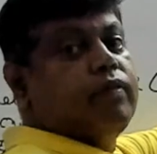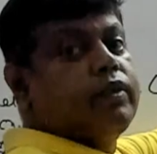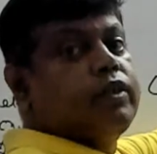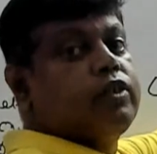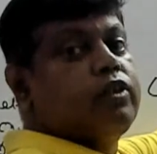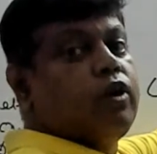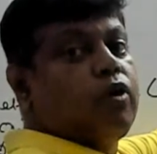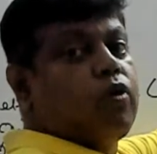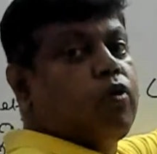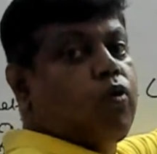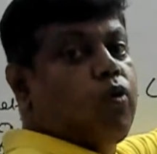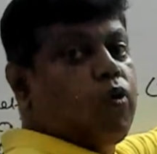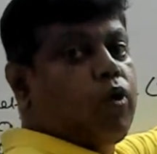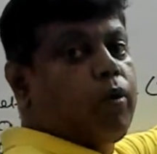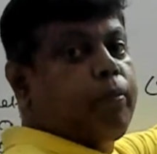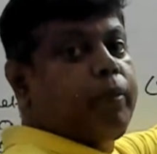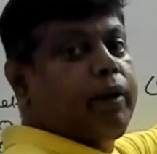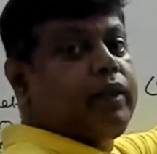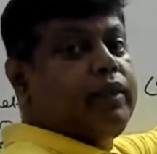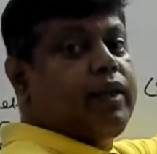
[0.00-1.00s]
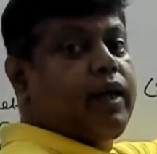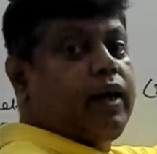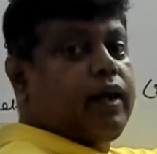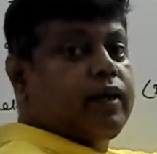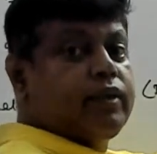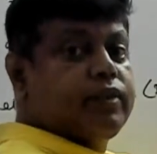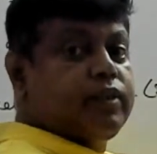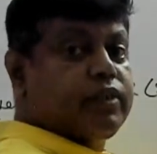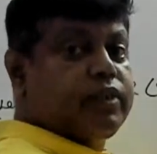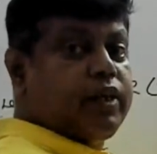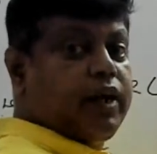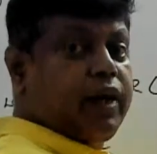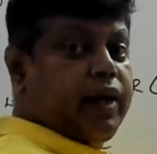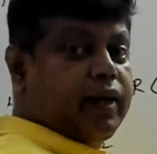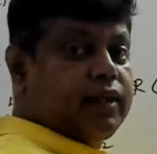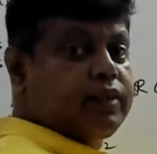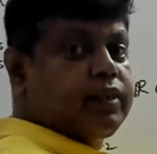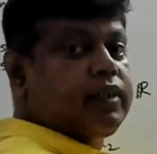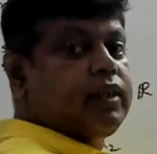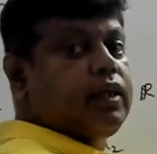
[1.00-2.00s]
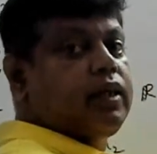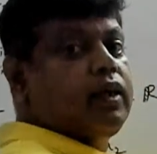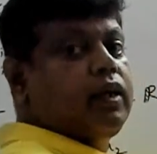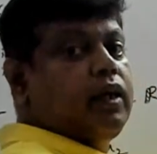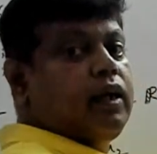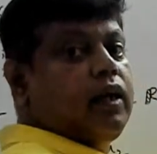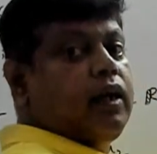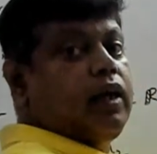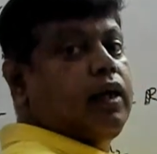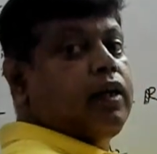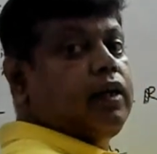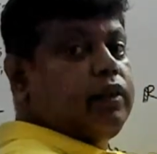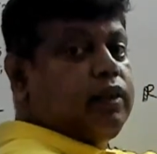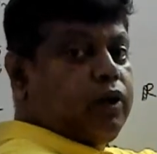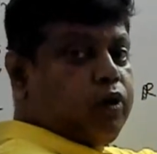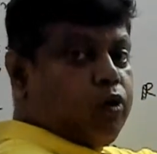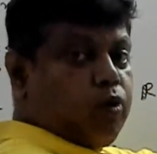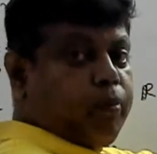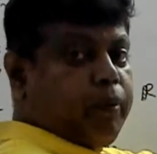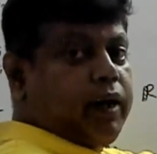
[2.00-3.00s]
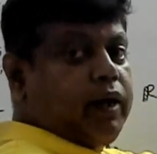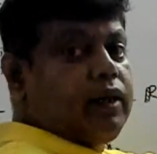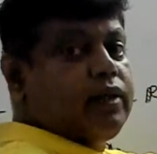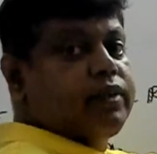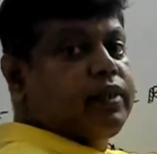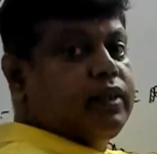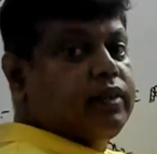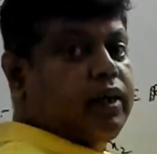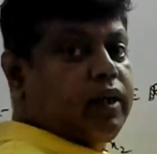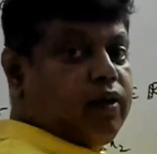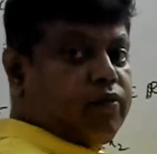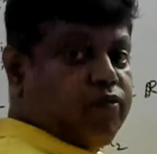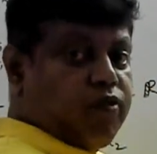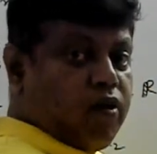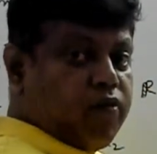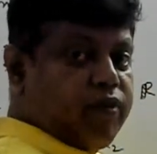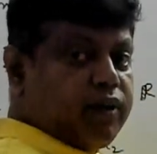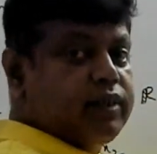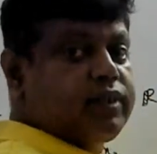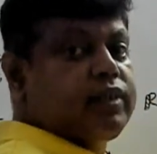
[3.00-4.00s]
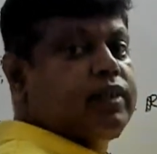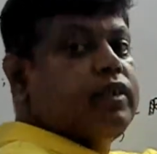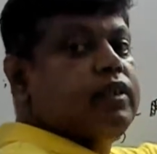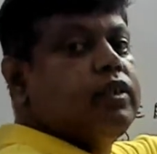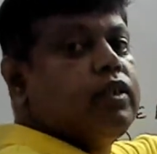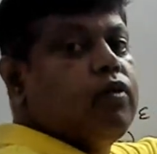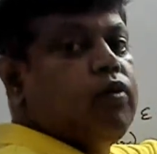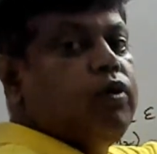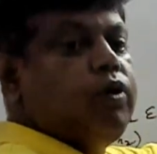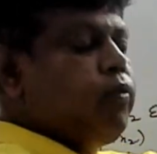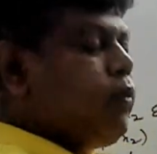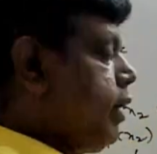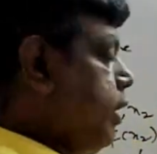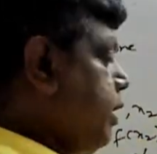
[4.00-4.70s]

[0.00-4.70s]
is the codomain, there exists an x in the domain such that f of x is equal to y.